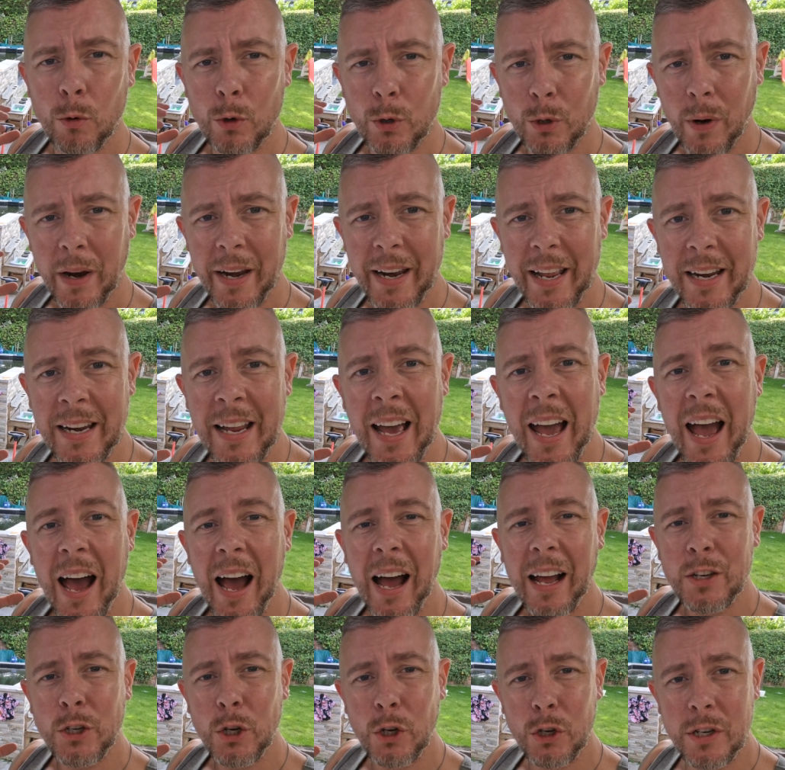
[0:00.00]
was winning.
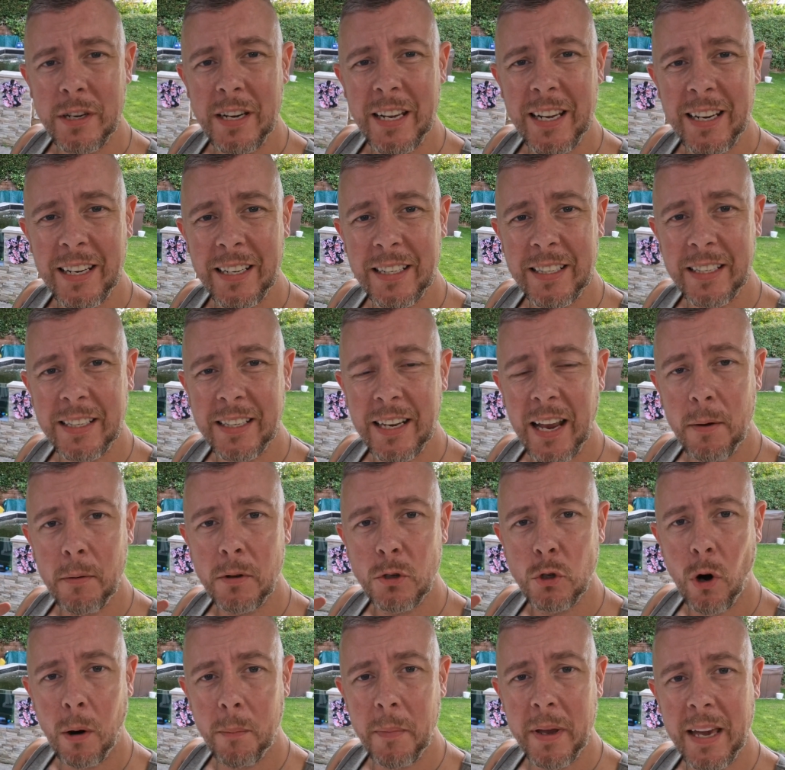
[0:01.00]
I just needed to
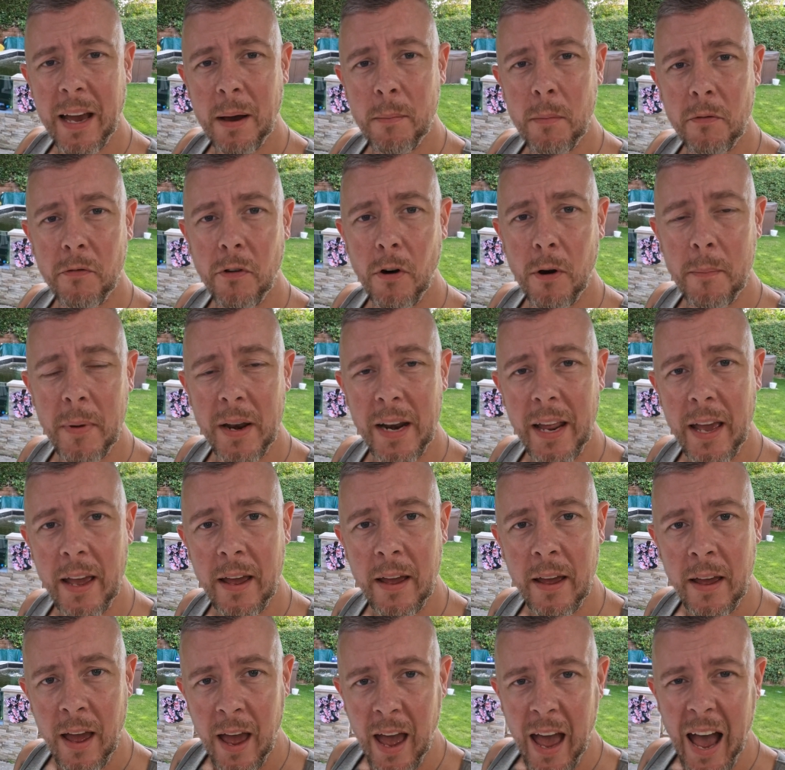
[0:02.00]
drop my camera for a minute
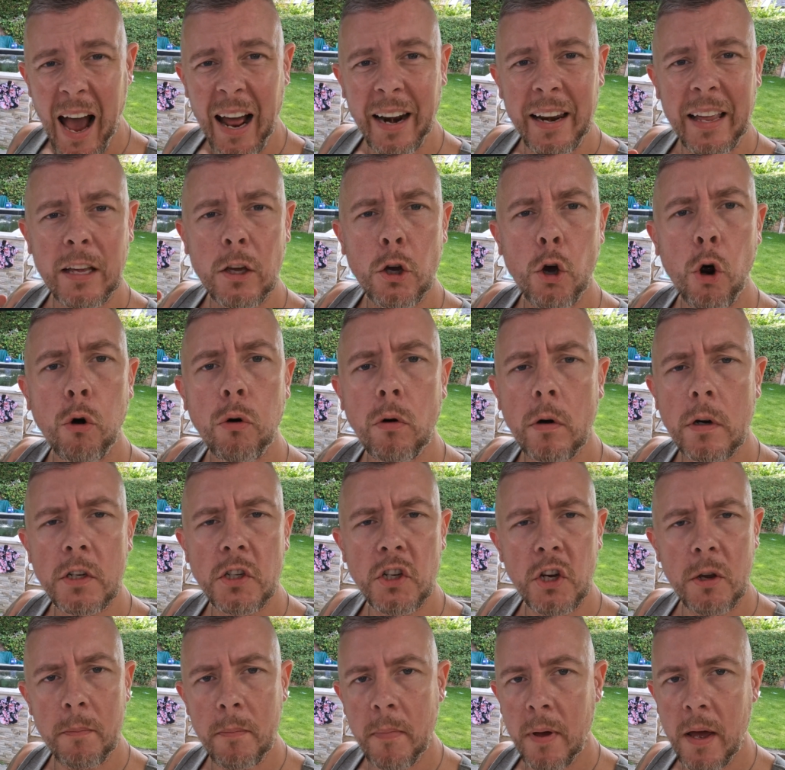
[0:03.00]
and encourage
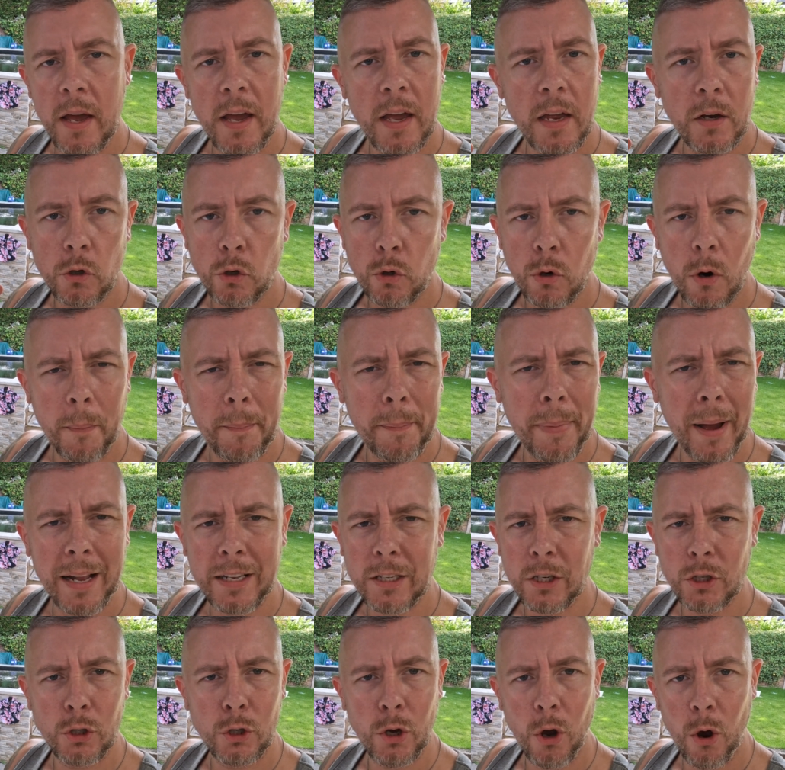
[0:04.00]
him into a
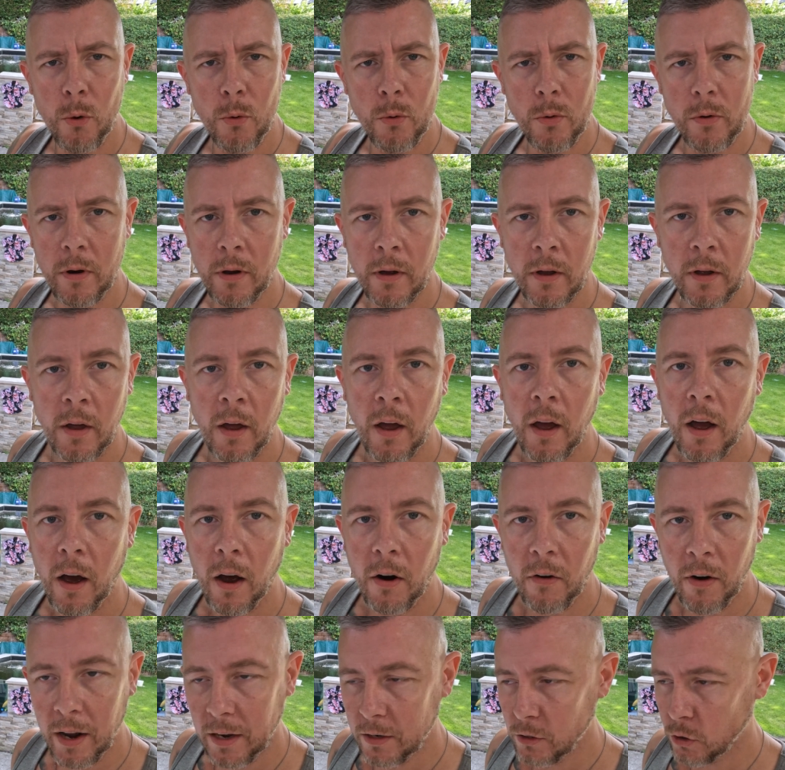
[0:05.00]
better zone.
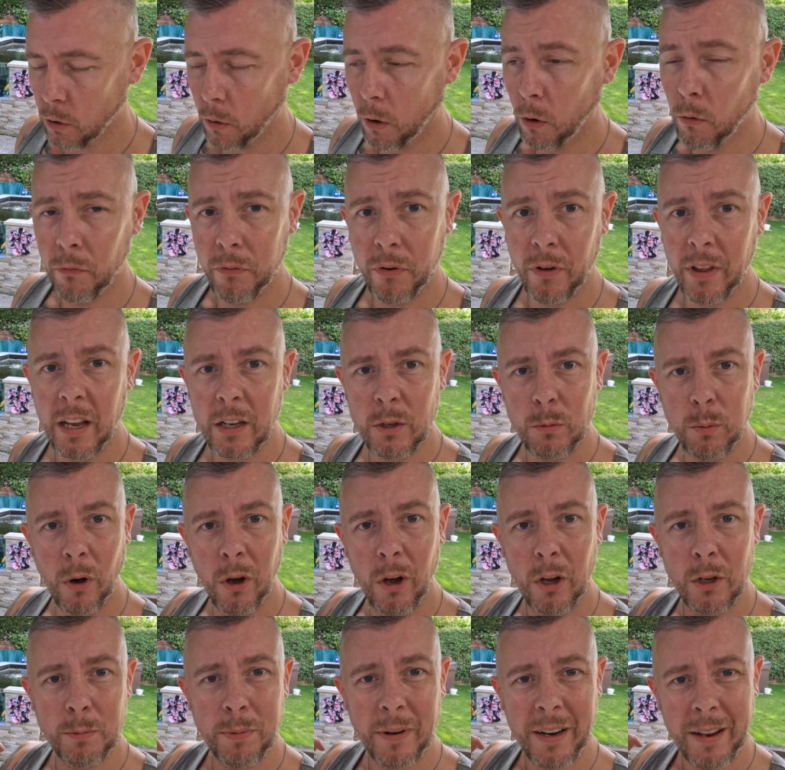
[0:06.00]
All right, so hopefully that's
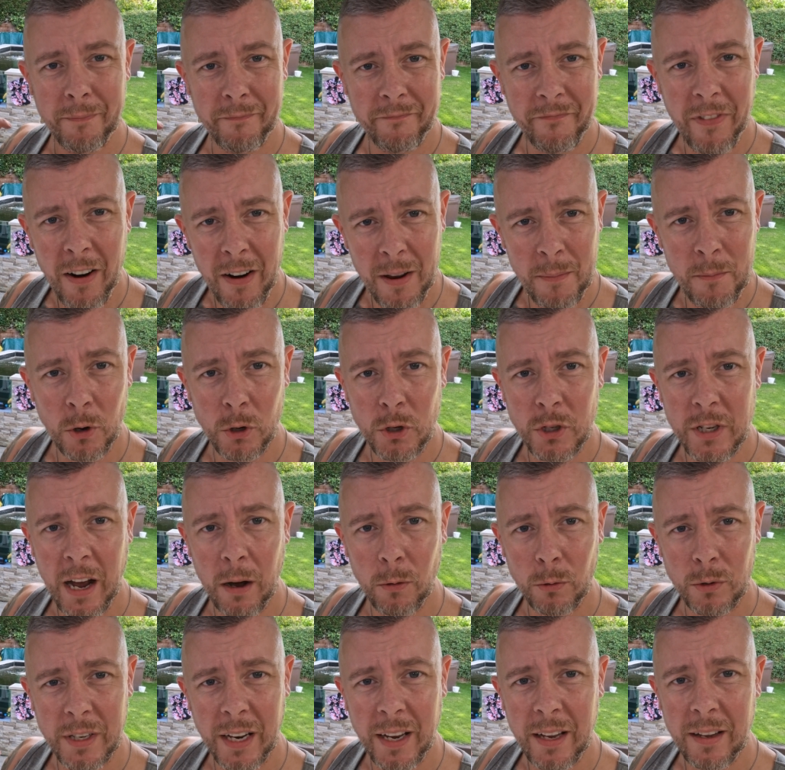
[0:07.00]
worked, but I very much
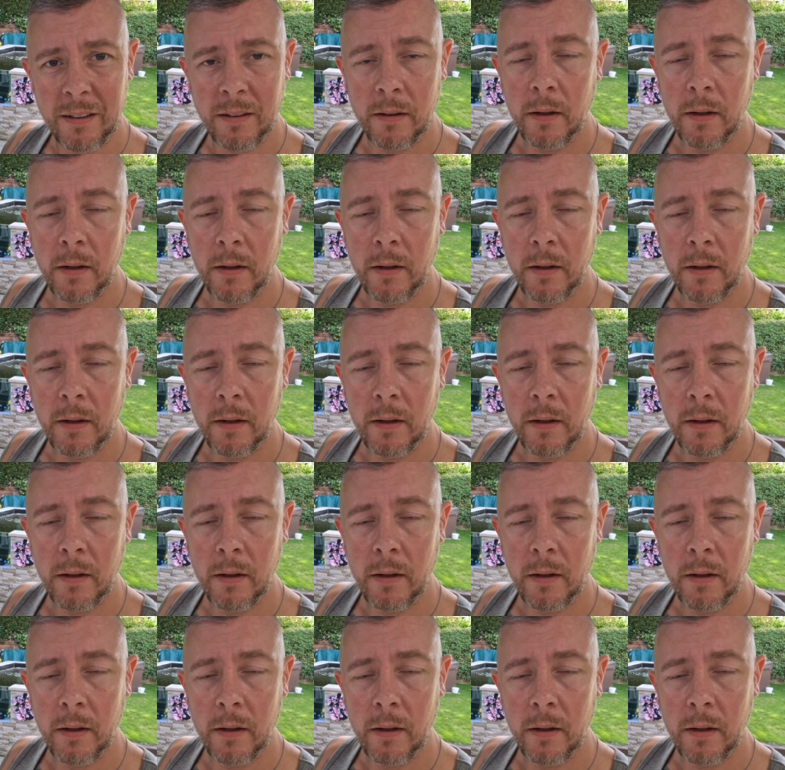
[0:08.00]
doubt it.